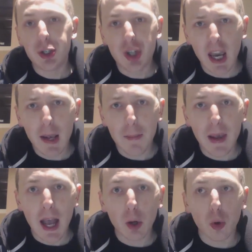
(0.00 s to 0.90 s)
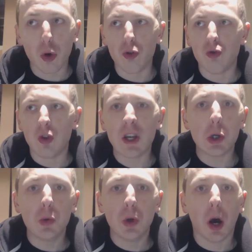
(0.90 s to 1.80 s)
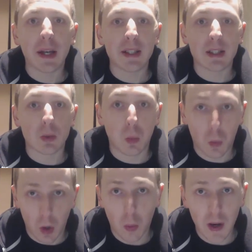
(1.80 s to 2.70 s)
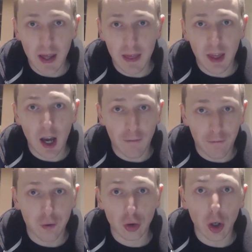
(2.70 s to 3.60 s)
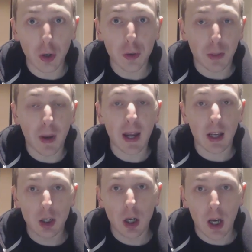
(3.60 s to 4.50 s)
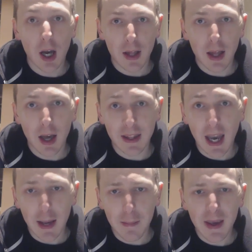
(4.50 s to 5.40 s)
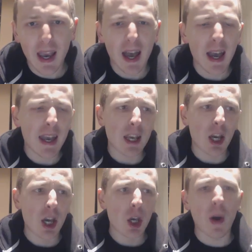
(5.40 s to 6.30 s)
JBL, who reunites with Farouk to make the APA.